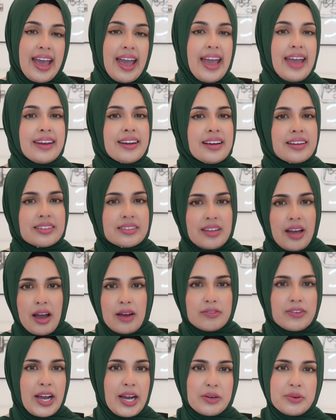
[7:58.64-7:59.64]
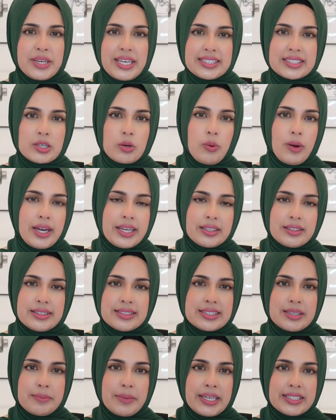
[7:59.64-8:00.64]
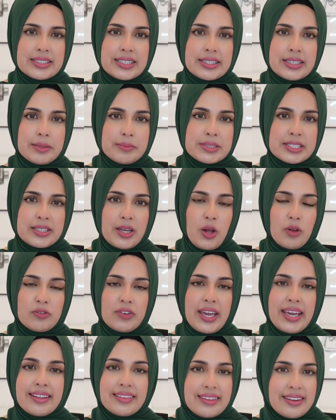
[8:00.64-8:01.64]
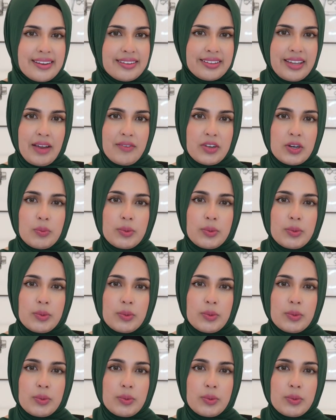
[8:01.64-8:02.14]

And I love how he has quietly cemented himself in the 11